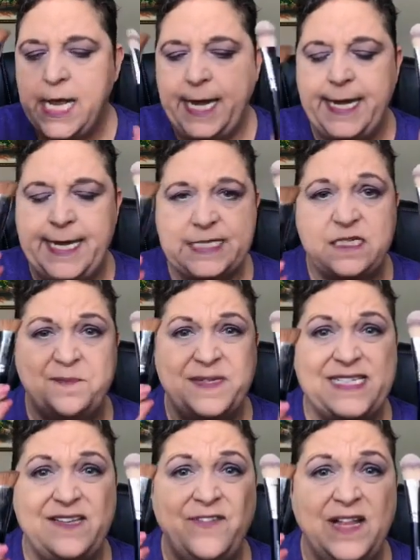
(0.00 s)
And it is
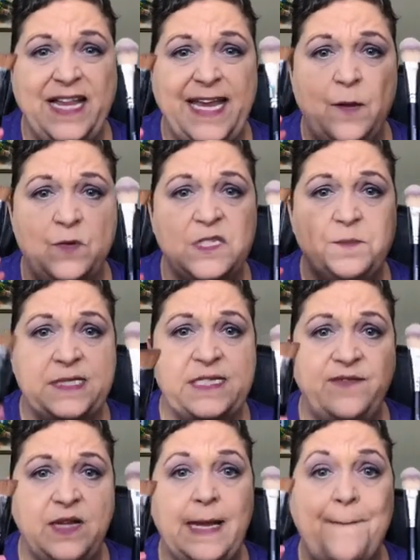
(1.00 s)
specifically, it was
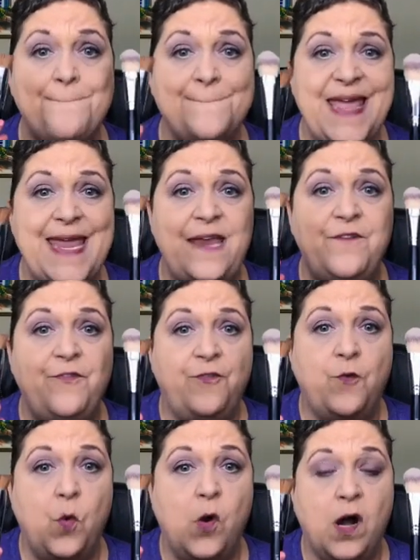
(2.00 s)
specifically made
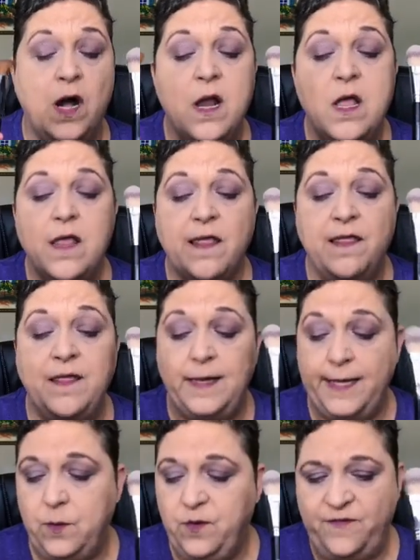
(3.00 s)
for the
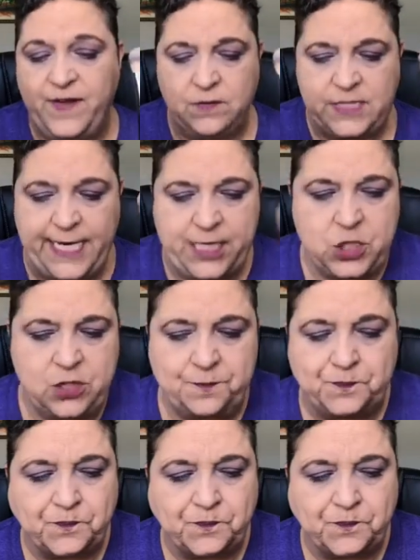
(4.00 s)
liquid foundation.